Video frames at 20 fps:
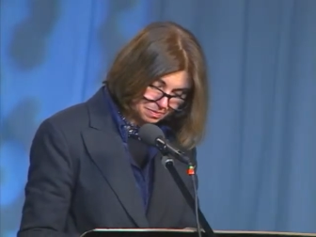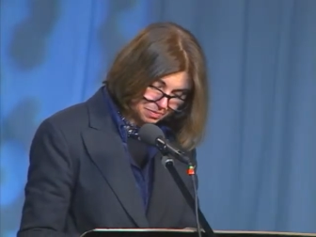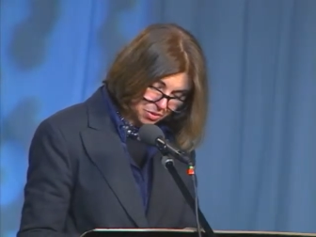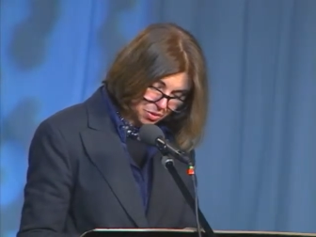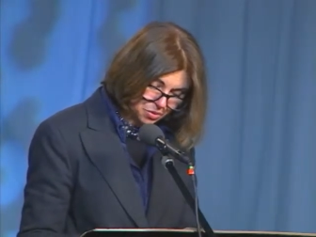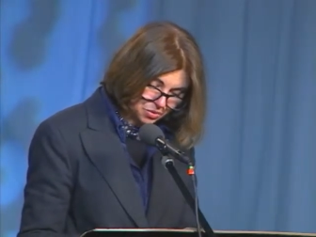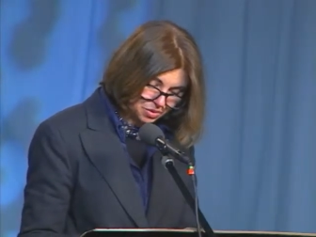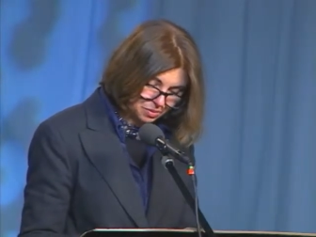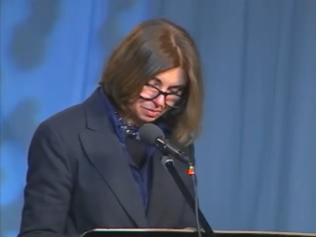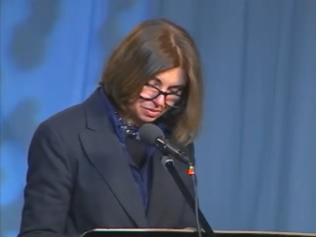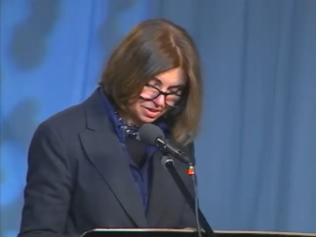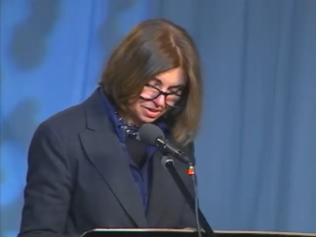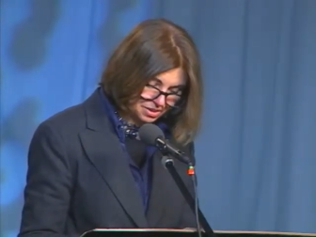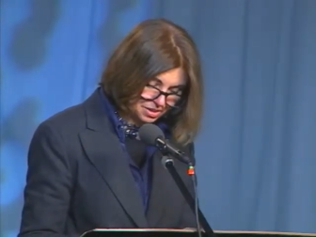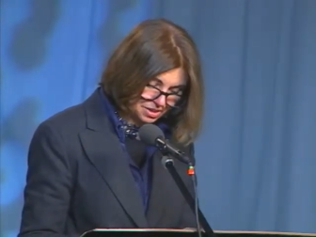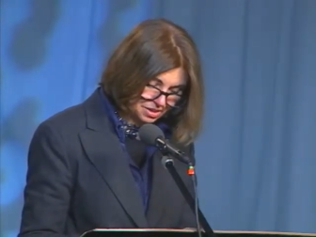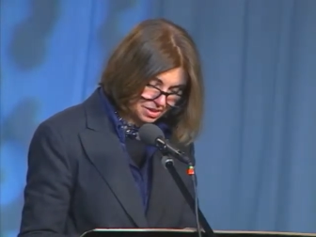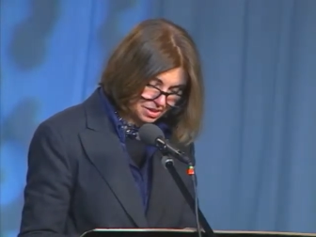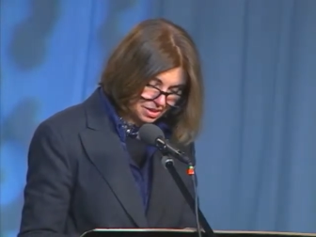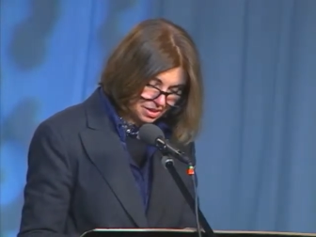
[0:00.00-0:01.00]
spoke a
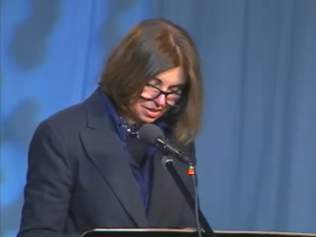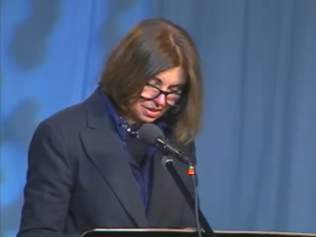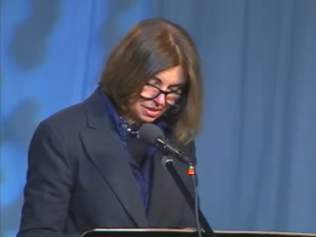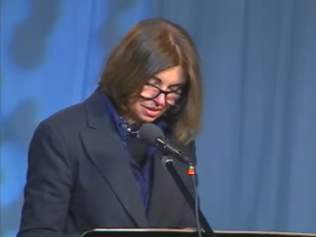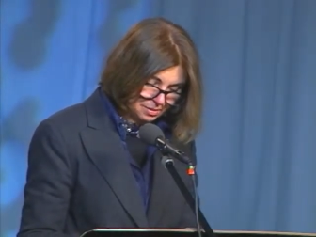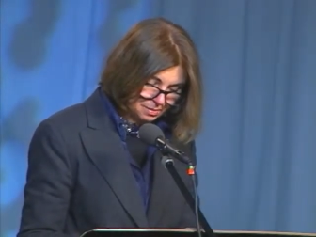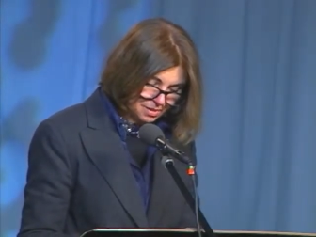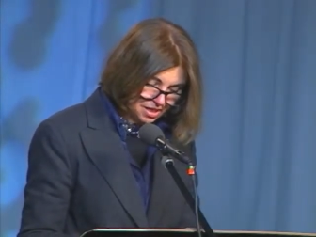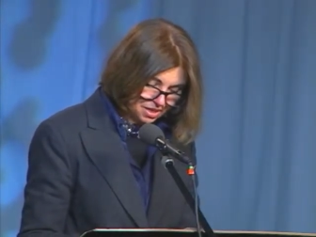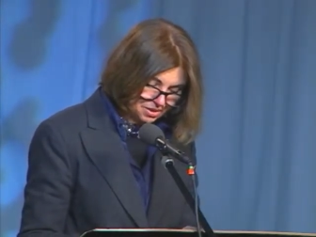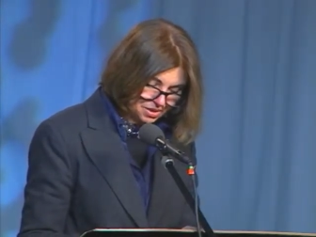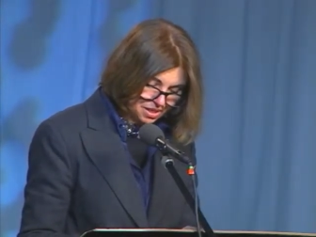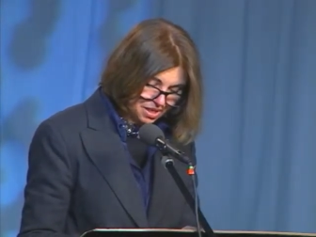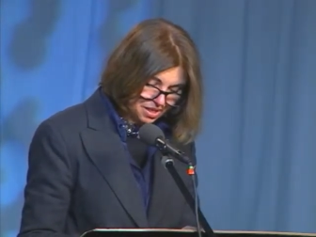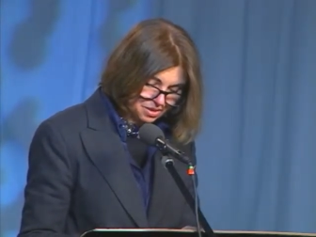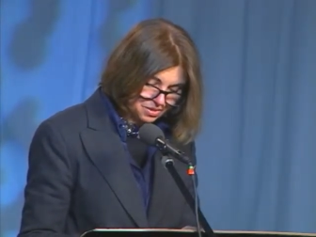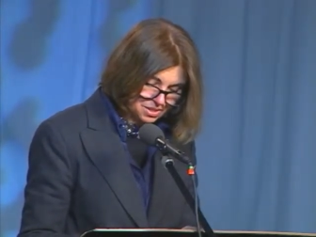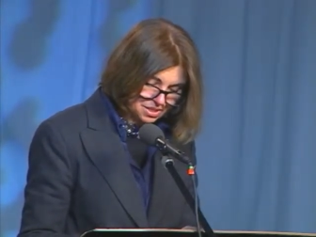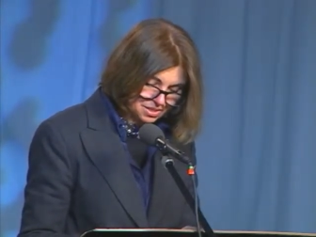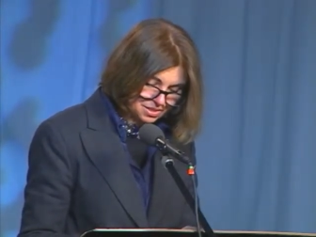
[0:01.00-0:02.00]
bit about
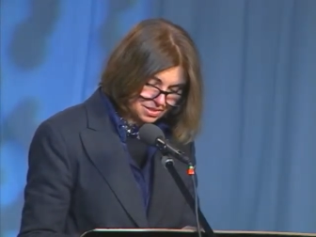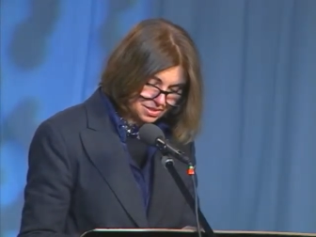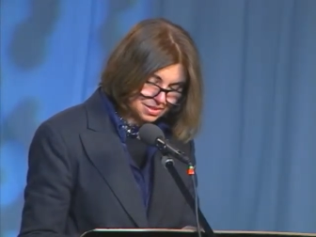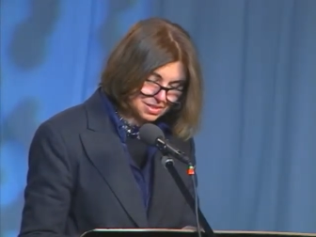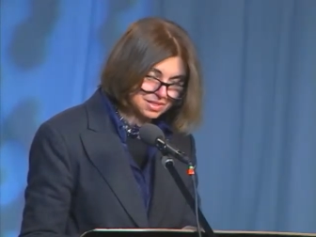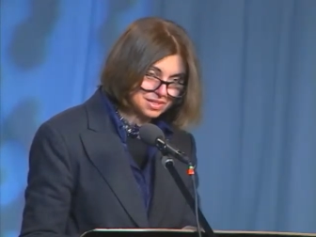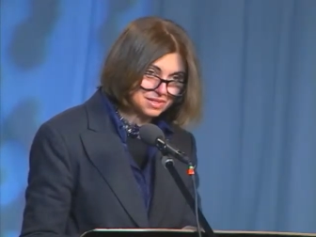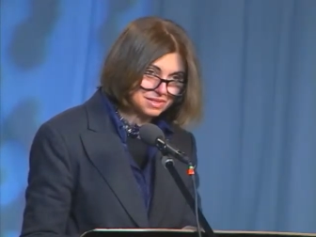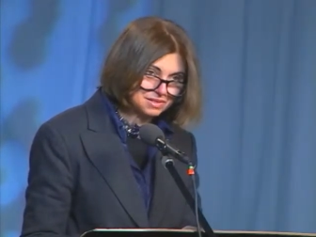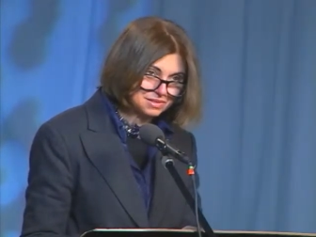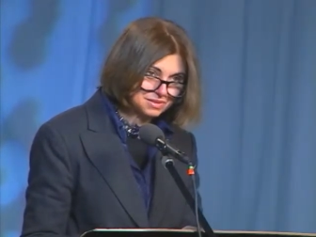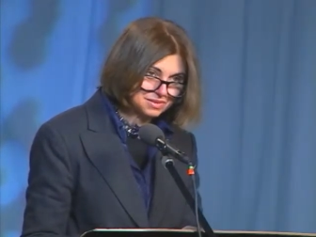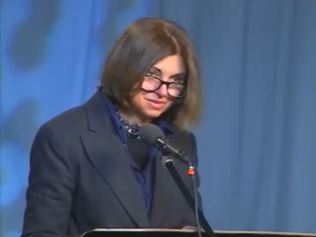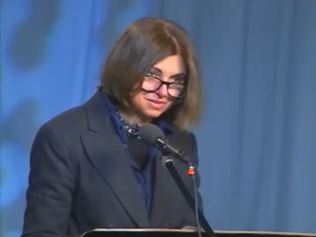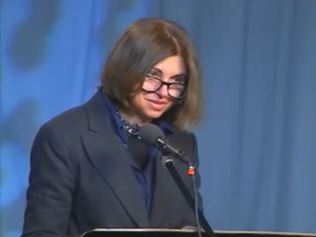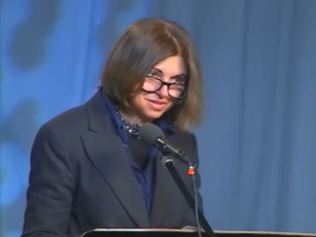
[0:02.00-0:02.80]
how he sees